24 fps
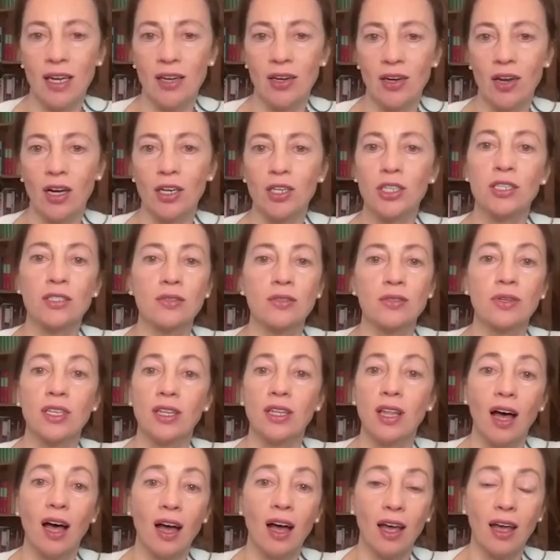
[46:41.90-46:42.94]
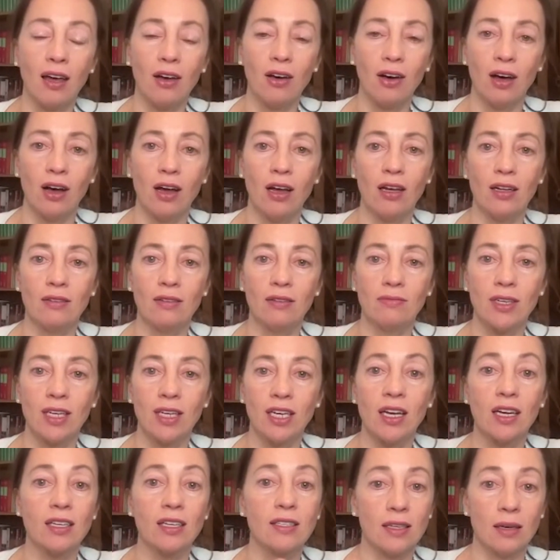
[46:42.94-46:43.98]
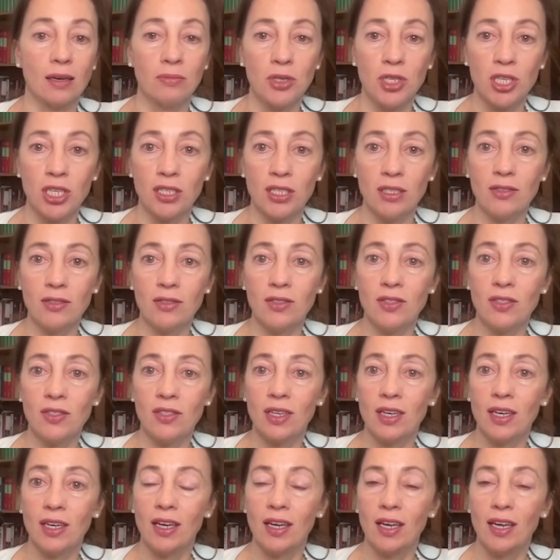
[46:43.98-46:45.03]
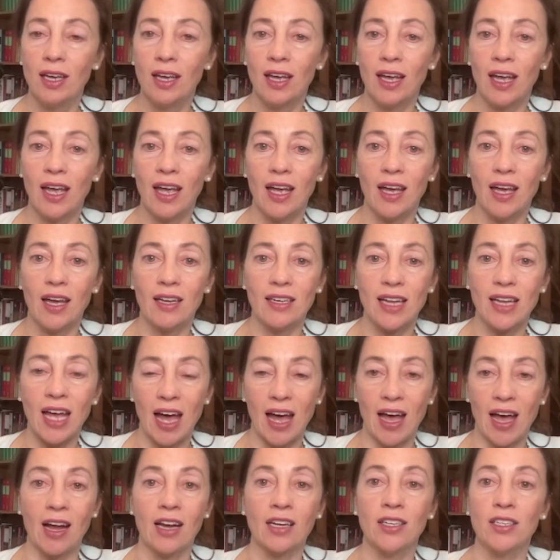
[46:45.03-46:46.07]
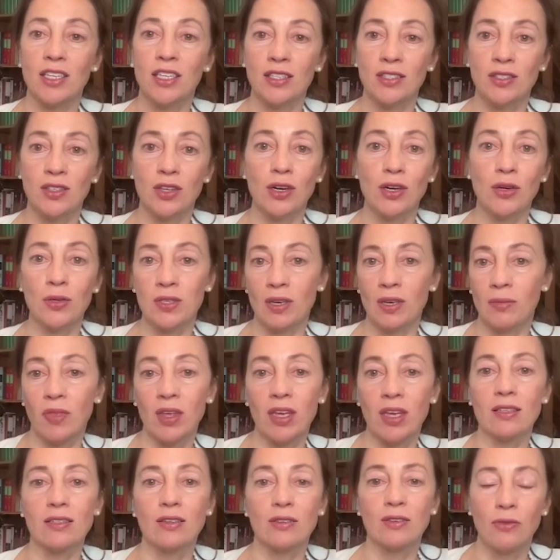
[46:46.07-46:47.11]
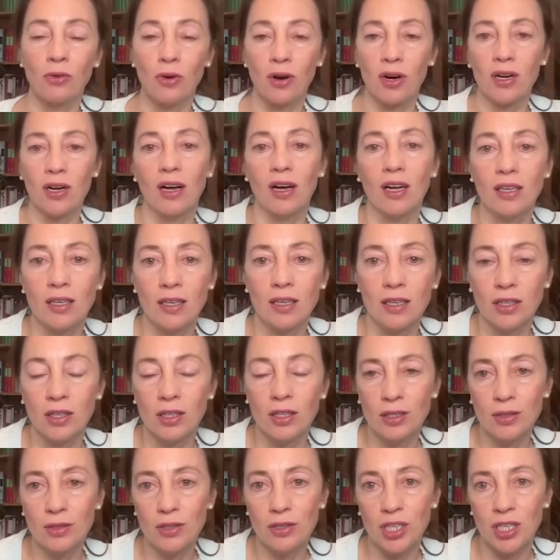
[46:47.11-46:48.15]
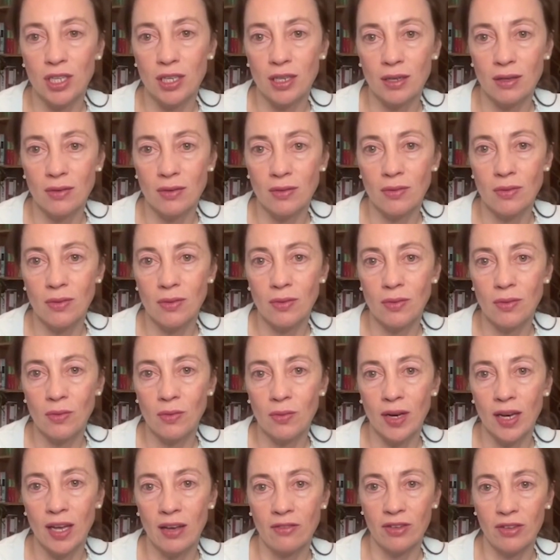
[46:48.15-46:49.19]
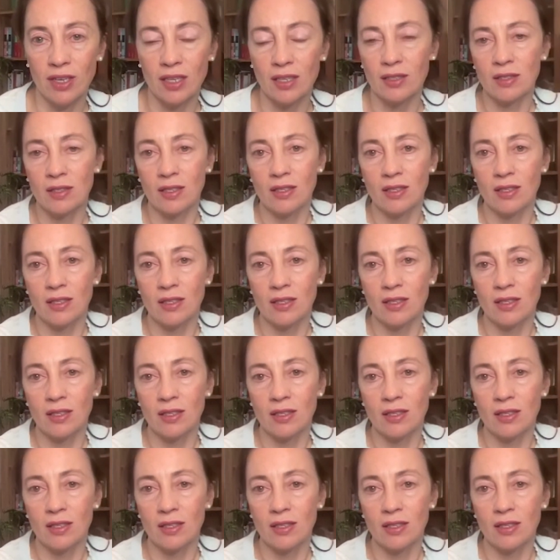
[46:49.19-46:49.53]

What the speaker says: and not just rely on assumptions and act as though something is a foregone conclusion when evidence